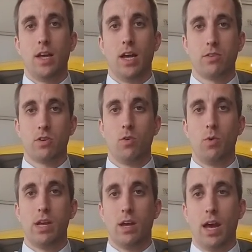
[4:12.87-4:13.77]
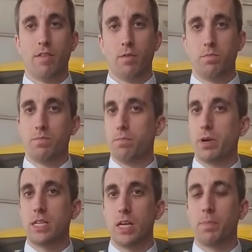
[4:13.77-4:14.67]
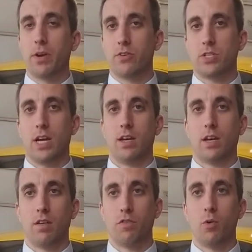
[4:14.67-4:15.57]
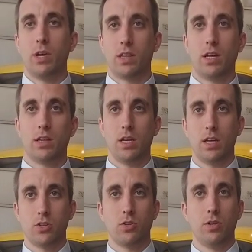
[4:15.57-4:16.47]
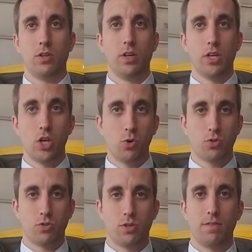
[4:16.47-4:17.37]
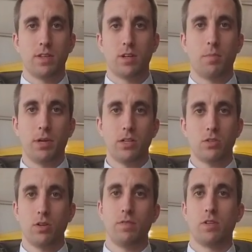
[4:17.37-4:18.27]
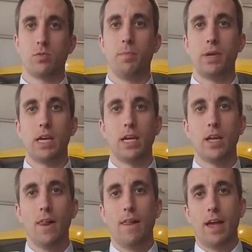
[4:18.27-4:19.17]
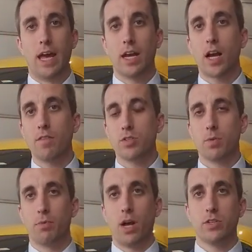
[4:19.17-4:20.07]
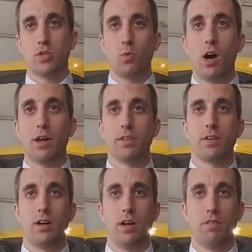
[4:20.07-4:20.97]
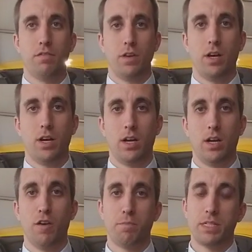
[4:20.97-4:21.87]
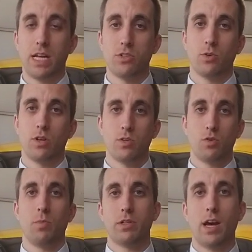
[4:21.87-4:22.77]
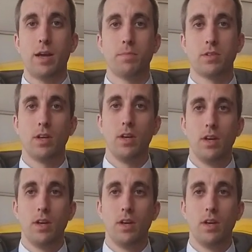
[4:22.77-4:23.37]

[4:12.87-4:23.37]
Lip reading: And so we have a pretty deep understanding of who we think the initial users of this airplane service will be. And it covers a broad swath of potential consumer types.